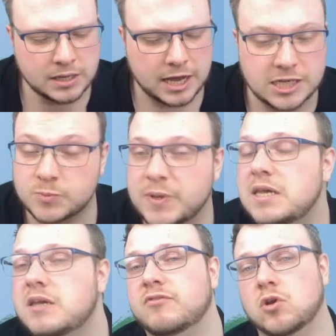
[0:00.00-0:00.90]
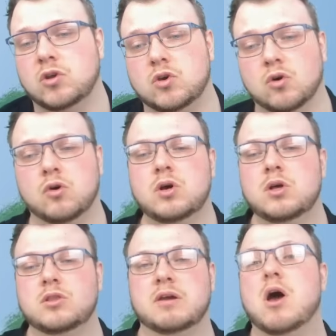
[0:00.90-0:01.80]
And speaking of non-core,
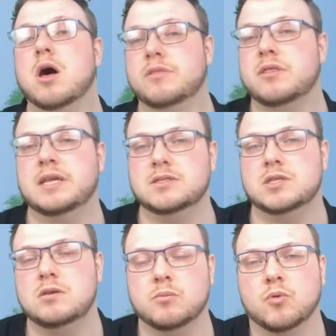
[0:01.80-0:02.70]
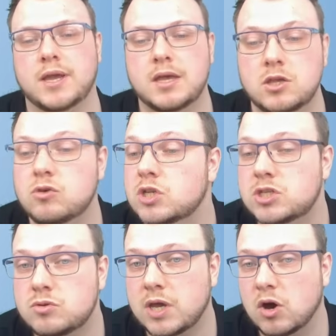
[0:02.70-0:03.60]
there are other things that you can bring. You can
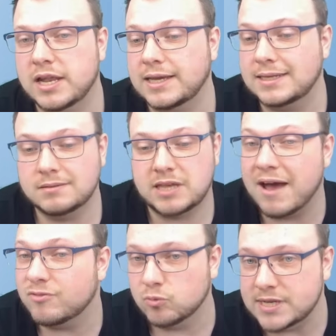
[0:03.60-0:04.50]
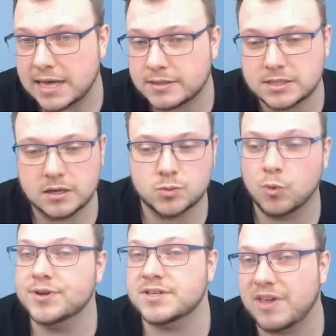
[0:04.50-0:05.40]
do, like, Cavalry Death Stars.
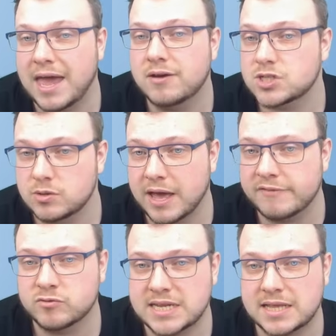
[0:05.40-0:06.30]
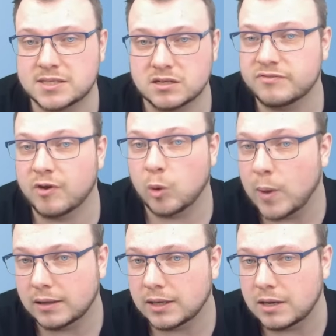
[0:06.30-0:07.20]
Warriors of Chaos do Cavalry Death Stars very
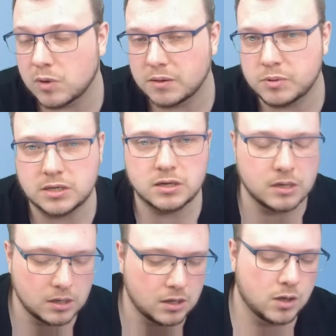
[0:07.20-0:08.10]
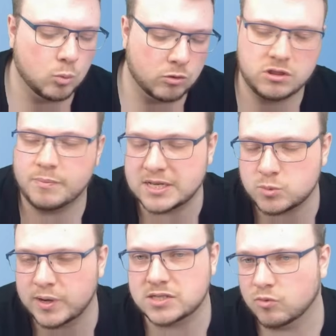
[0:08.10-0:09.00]
well, in my opinion. One of the best
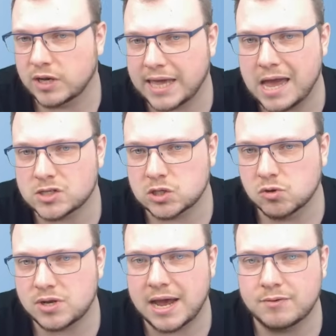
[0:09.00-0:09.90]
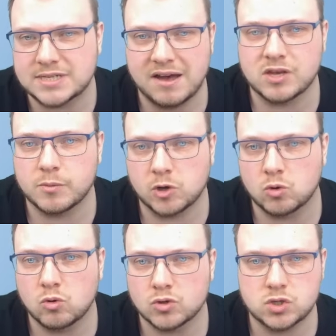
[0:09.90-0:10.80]
ways to run a Chaos Lord now is having him on a
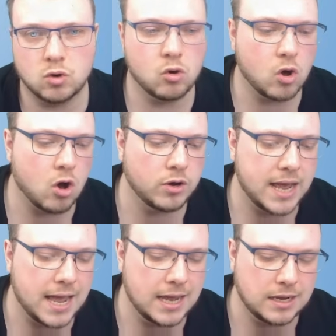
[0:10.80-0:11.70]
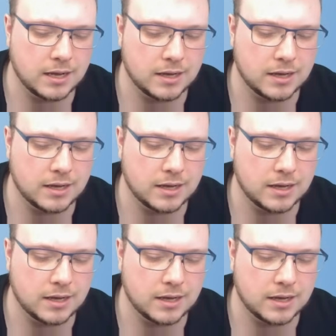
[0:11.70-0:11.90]
horse or on a